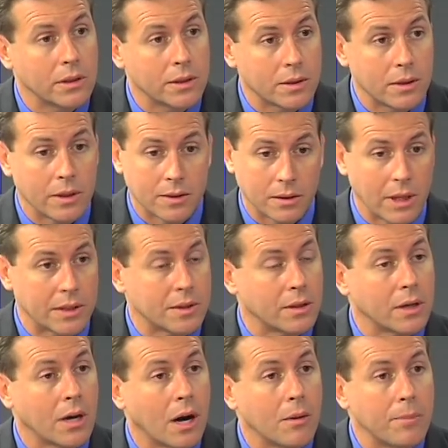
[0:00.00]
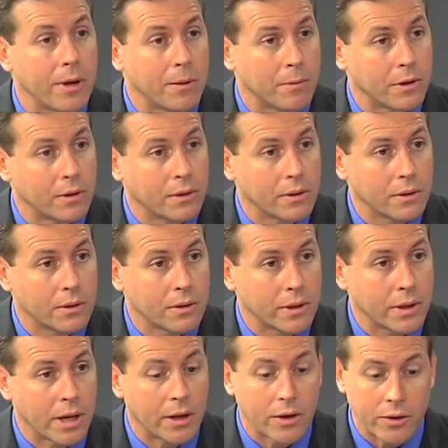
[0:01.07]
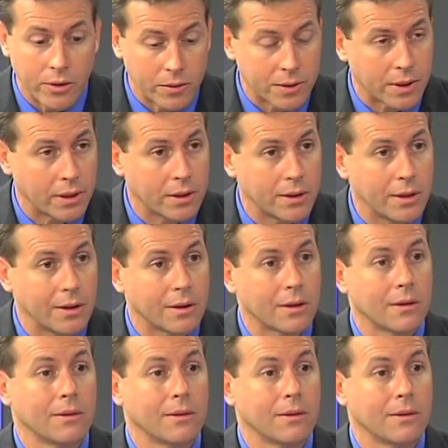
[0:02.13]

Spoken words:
It's less than a car payment to get a new set of teeth.